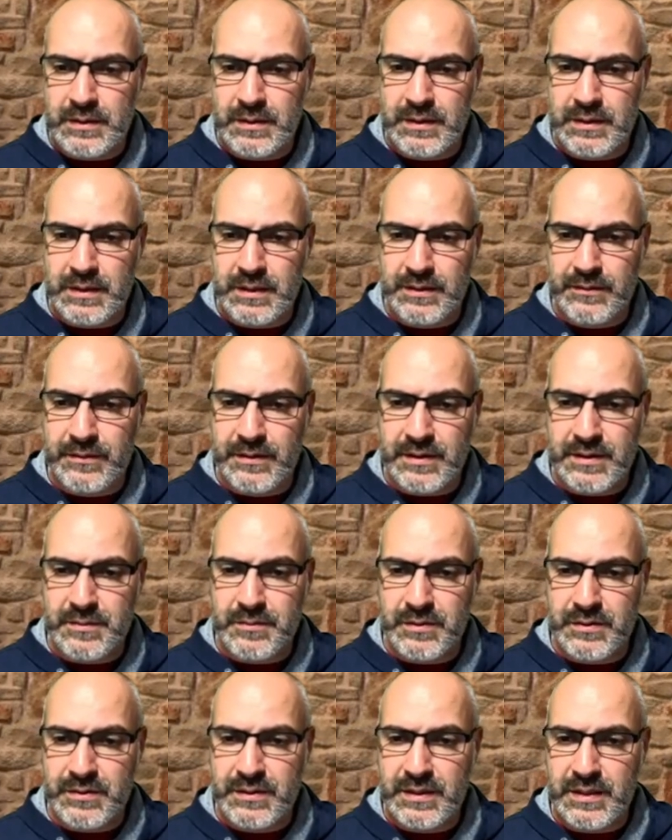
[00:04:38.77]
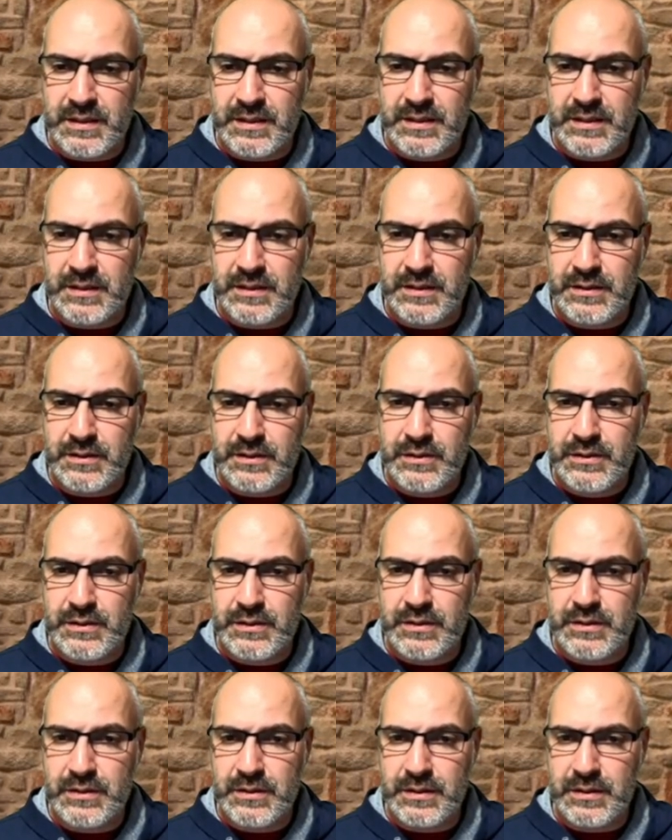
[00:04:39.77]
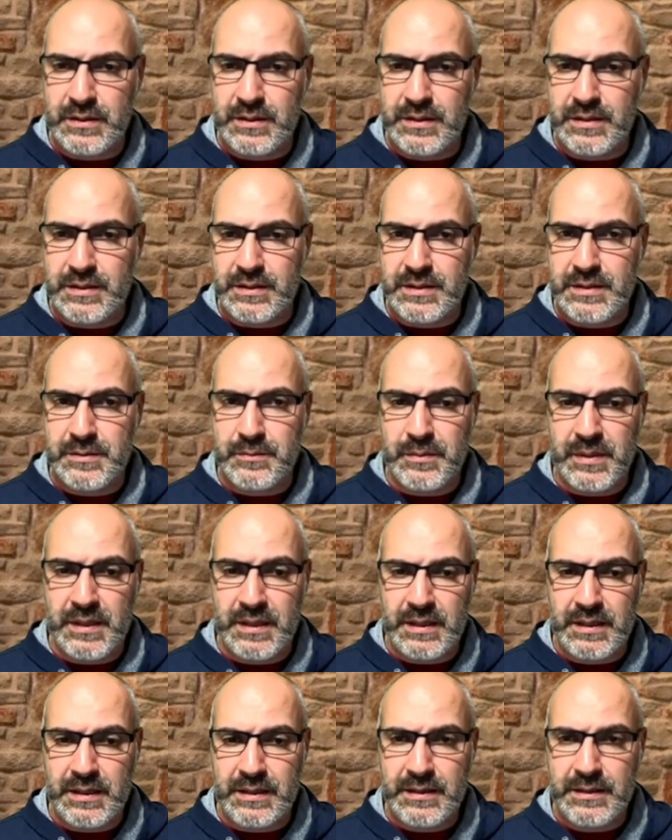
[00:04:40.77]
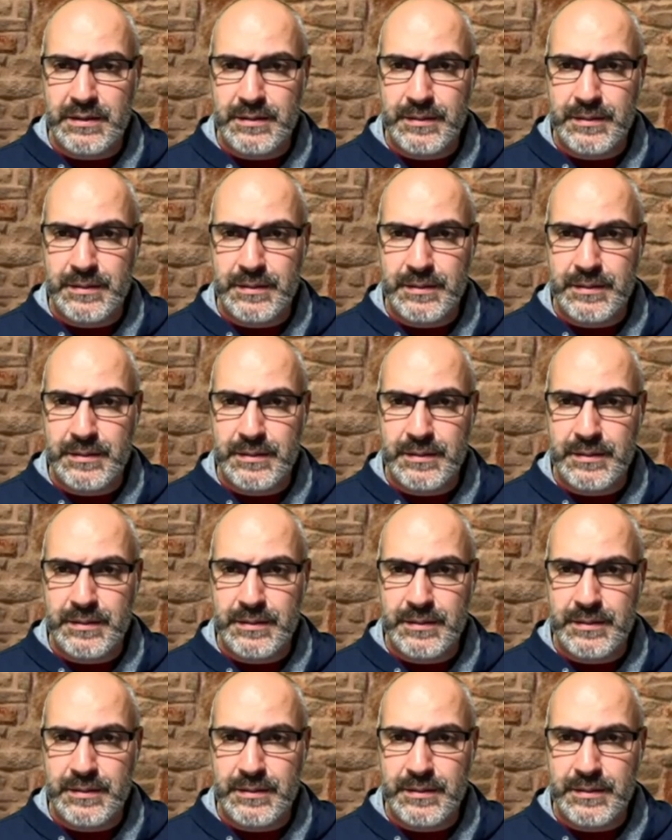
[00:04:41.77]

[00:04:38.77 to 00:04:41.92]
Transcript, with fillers: defense percentage and speed.